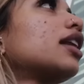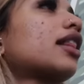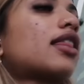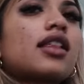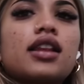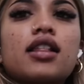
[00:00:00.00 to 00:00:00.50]

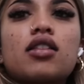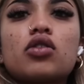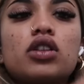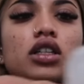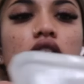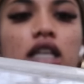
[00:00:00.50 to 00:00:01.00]
Let's do
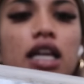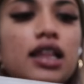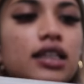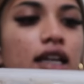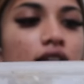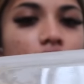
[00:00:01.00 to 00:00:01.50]
a little
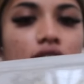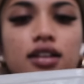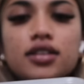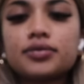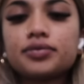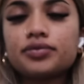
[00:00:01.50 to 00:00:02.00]
taste test.
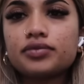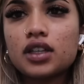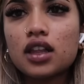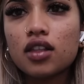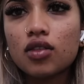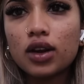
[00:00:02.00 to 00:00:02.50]

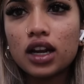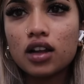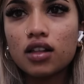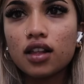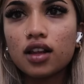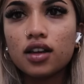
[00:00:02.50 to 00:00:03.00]
This is what it
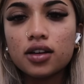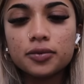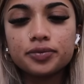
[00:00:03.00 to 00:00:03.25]
looks like.